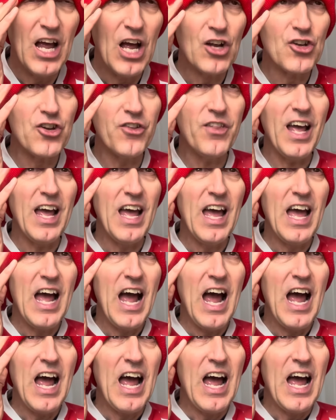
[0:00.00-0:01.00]
Do they
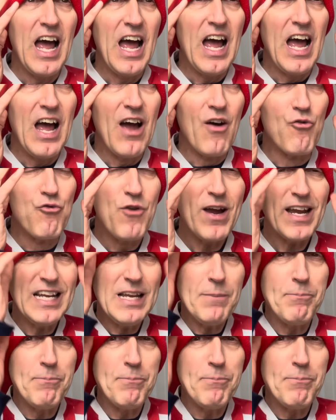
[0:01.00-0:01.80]
really